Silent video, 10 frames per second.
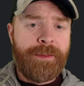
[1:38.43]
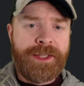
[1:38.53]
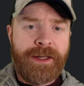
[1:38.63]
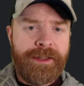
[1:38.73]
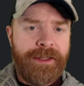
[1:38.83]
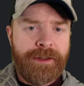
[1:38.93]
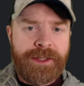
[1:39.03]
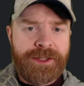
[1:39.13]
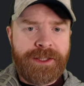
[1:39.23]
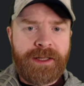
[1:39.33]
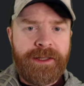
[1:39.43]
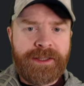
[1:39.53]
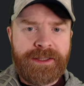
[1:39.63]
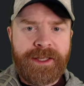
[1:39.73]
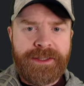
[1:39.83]
I'm done here, I just
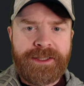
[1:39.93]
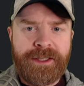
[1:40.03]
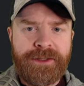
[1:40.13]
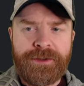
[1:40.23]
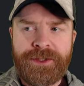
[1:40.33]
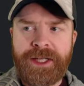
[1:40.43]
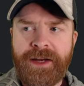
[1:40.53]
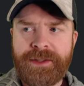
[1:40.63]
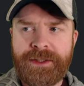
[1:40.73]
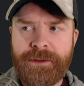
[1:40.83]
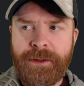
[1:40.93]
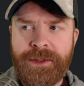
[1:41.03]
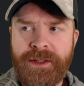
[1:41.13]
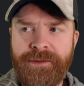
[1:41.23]
click sites can use JavaScript and